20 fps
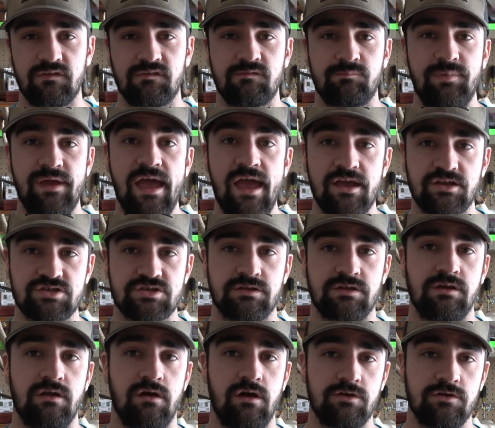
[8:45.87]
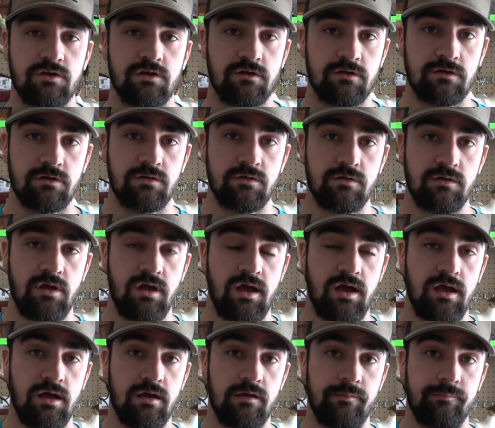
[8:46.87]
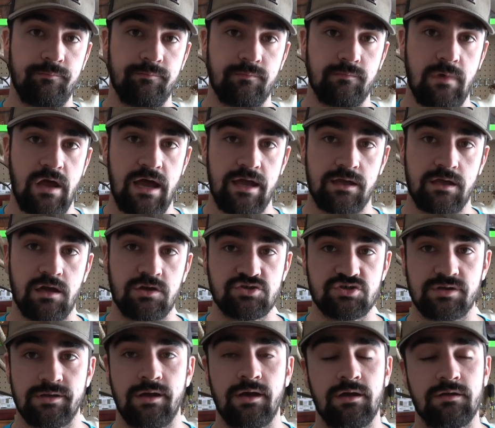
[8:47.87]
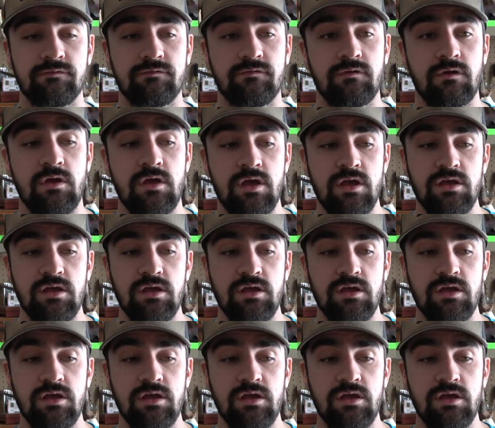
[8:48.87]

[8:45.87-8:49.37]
especially on your high country hunts.